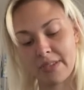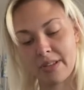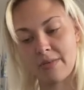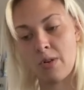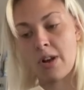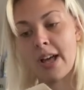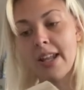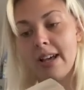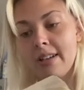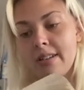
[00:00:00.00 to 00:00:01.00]
What
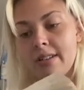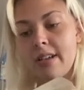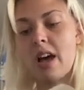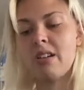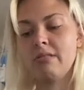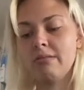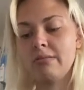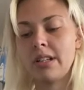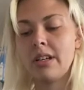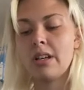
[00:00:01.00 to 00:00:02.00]
colour? Oh,
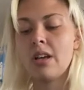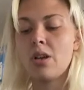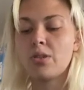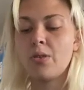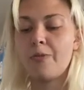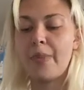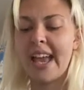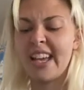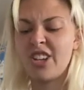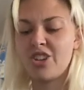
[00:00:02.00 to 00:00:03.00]
sort of
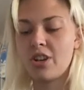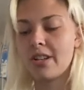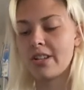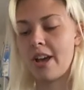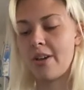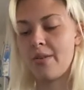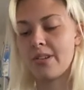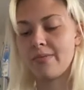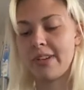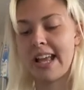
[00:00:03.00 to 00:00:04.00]
beige, I don't know, it
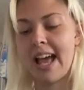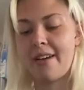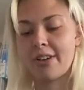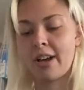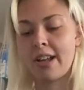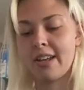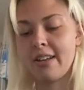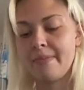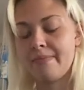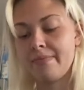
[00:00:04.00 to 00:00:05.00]
doesn't really have a colour.
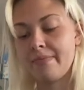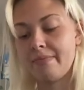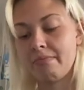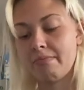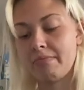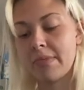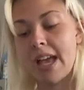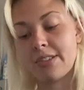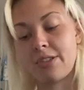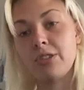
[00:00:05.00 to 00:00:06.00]

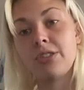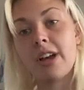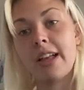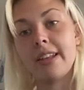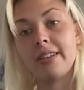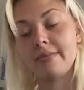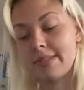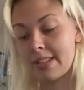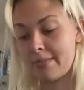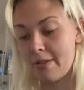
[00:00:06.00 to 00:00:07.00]
That's a good colour,
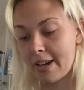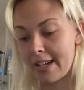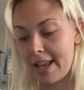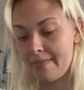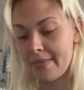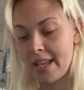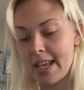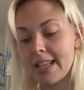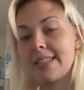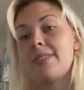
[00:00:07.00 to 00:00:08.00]
said Bradley.
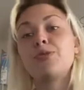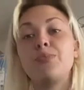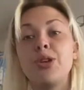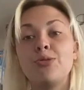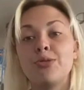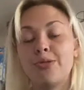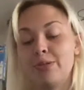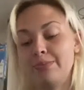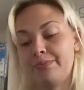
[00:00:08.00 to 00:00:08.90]
Sounds beautiful.